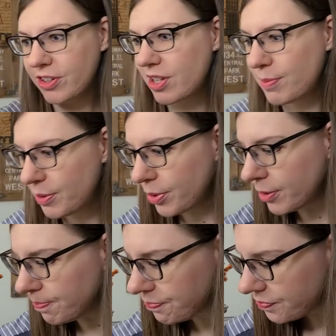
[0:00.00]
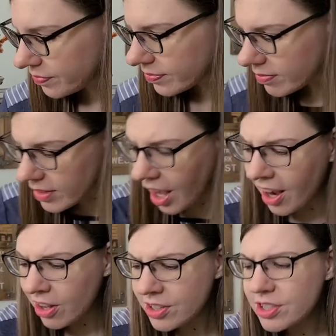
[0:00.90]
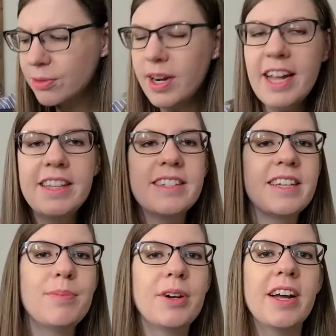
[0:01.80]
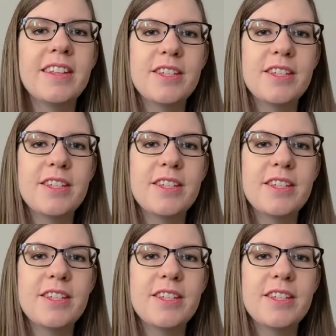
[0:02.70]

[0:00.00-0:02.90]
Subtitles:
September. I also read The Sleeper and the